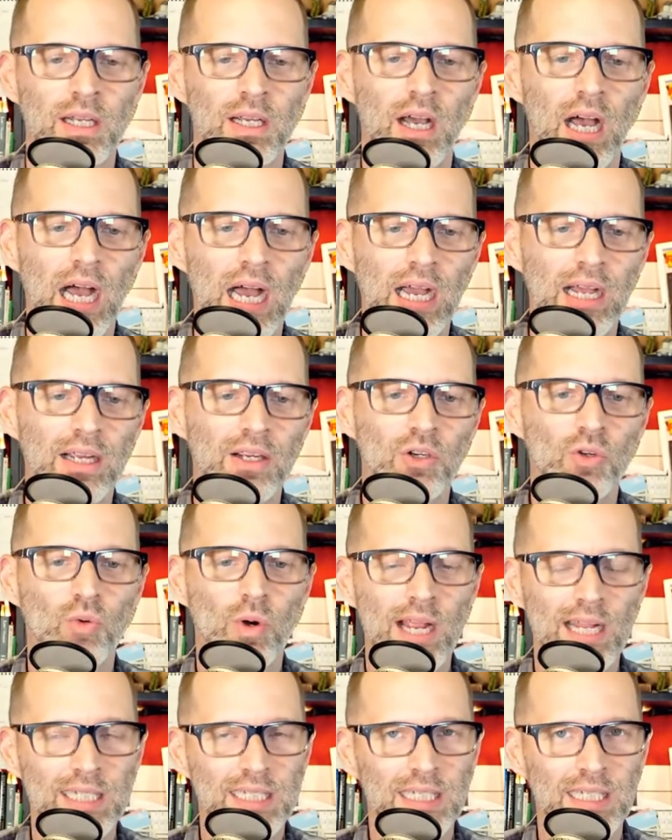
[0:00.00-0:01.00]
Uh,
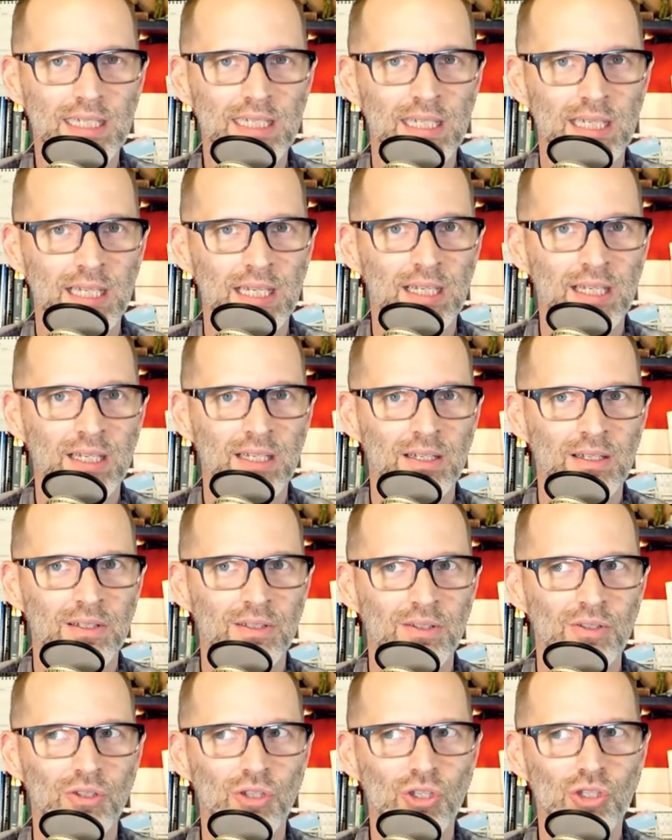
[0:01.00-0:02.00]
granted,
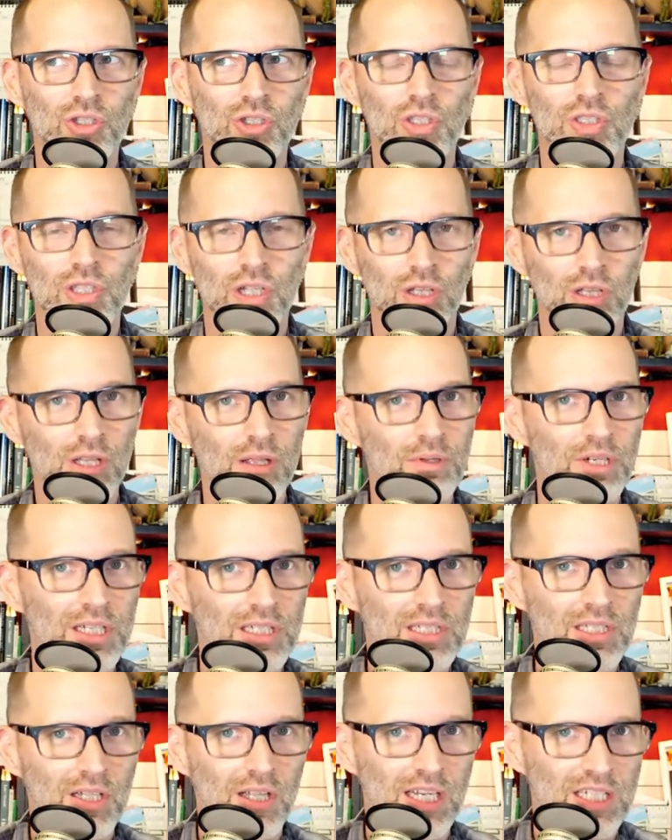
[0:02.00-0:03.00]
this is a limited
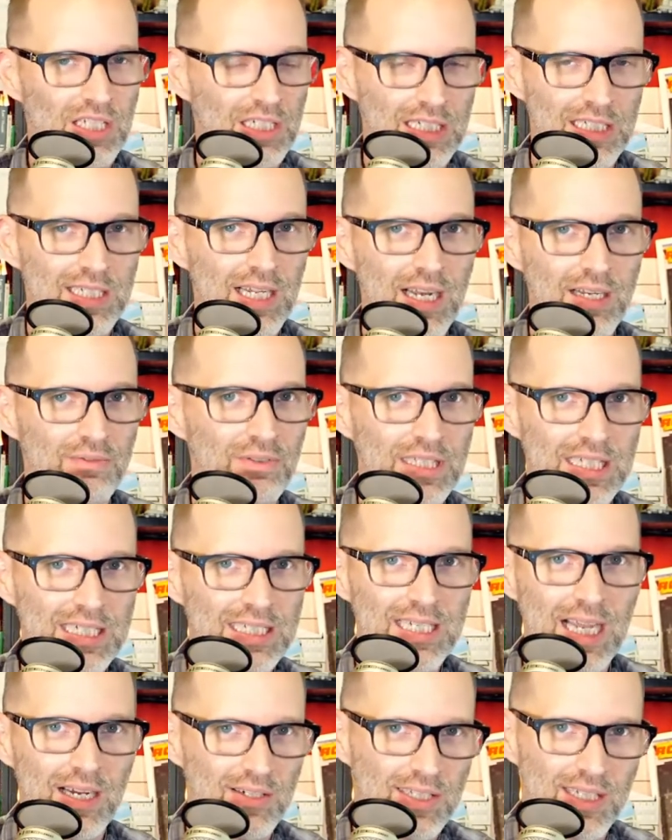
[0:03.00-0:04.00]
selection. It's not even the
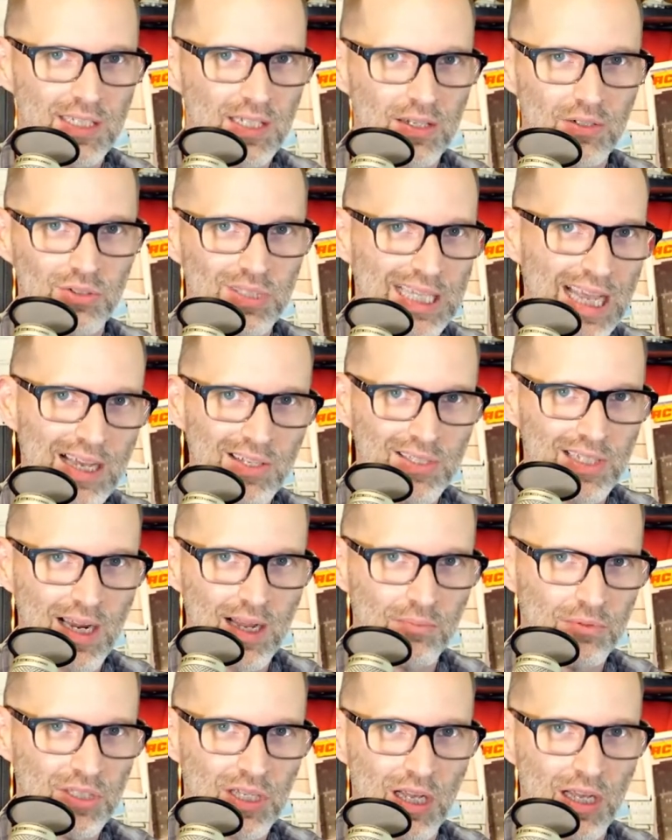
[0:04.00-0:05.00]
entire 600,000
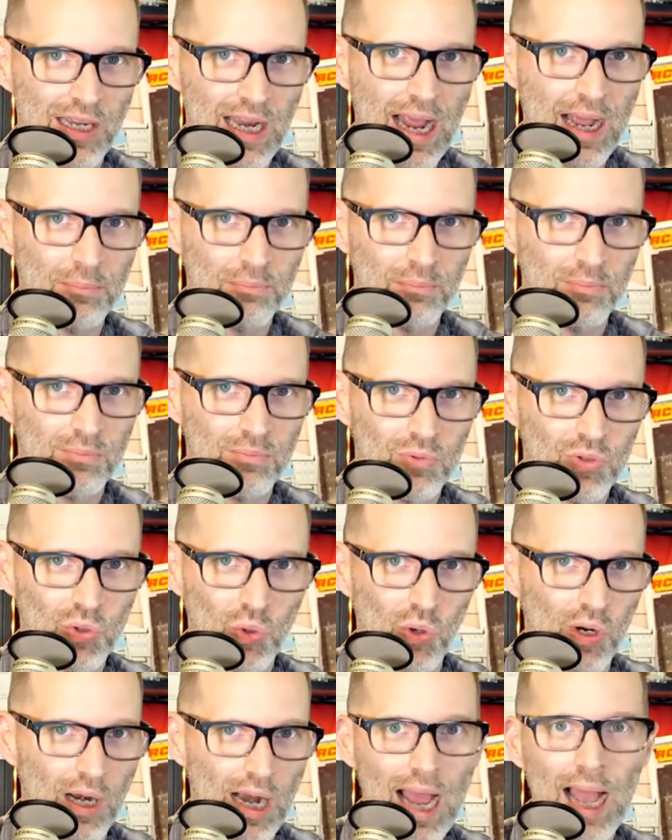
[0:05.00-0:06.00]
Amazon app
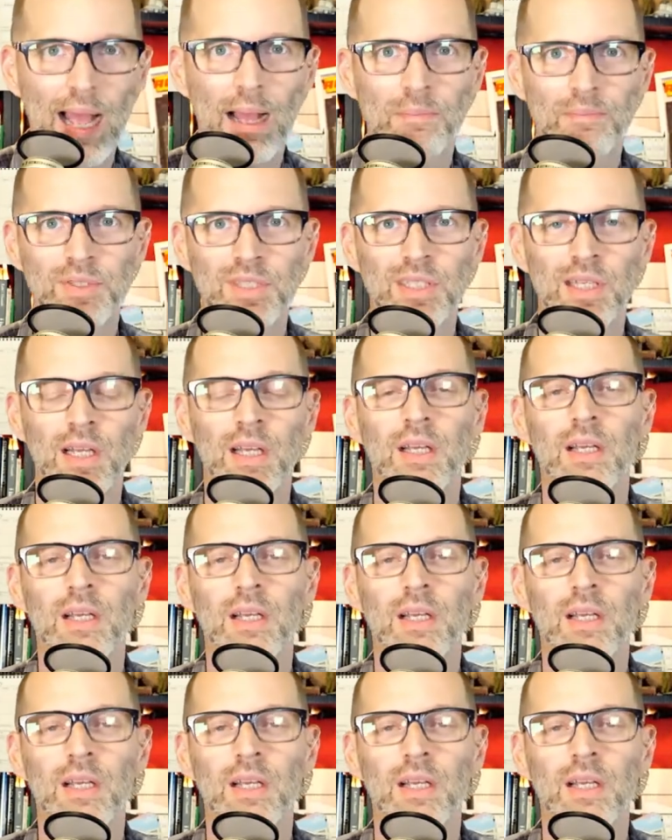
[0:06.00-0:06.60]
store apps.